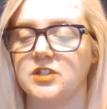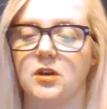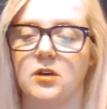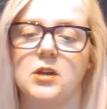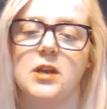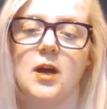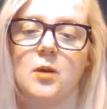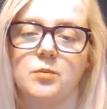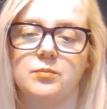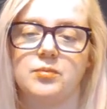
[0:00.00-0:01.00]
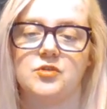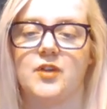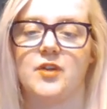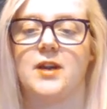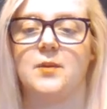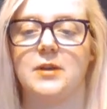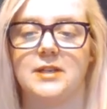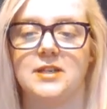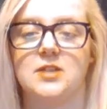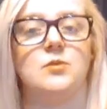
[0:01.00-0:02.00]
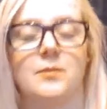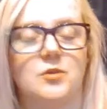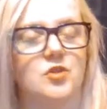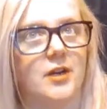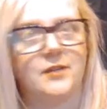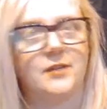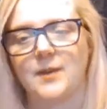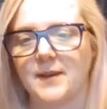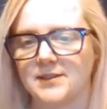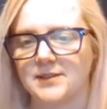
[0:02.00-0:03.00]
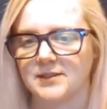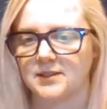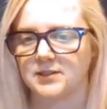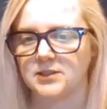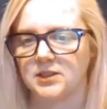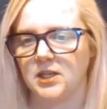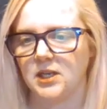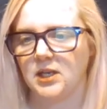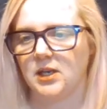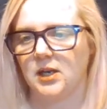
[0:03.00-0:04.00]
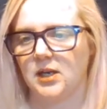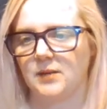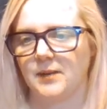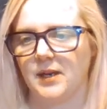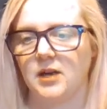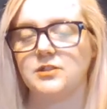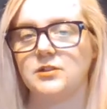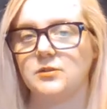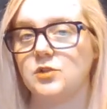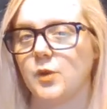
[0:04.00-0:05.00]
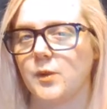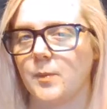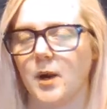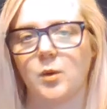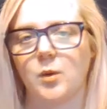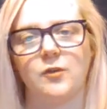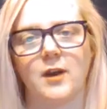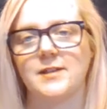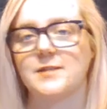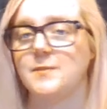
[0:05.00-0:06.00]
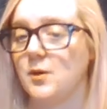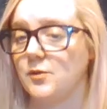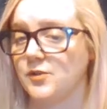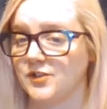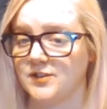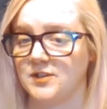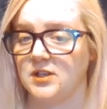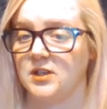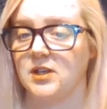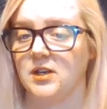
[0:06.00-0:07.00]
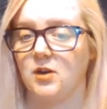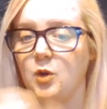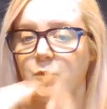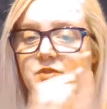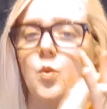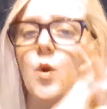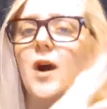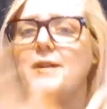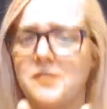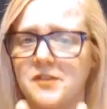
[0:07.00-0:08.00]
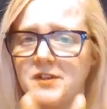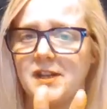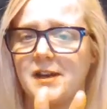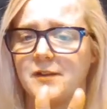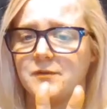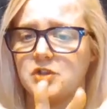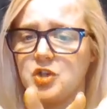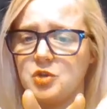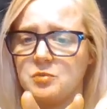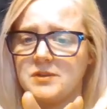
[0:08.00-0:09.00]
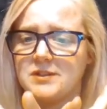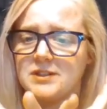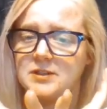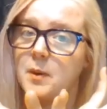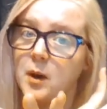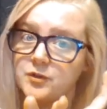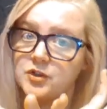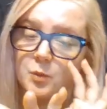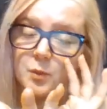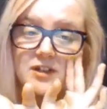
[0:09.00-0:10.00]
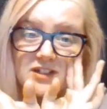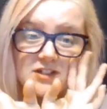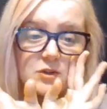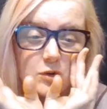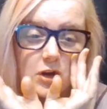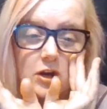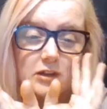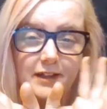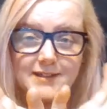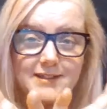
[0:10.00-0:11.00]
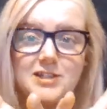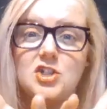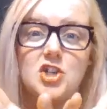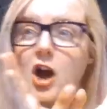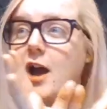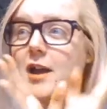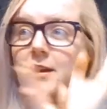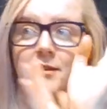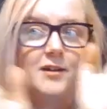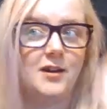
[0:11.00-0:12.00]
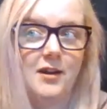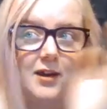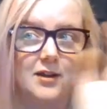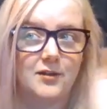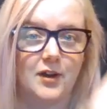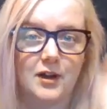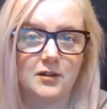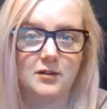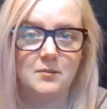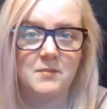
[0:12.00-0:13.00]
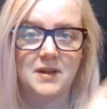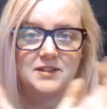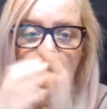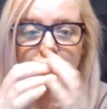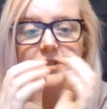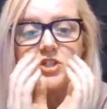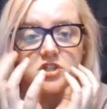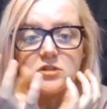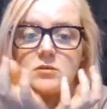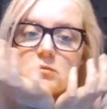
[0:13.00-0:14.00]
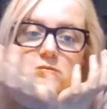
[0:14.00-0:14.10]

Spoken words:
you know, it helped portray what needed to be portrayed, if that makes any sense. And I also enjoyed the part where Veronica's mouth opens wider than the average human's is supposed to, but it didn't look all like CGI'd and like mess up. It just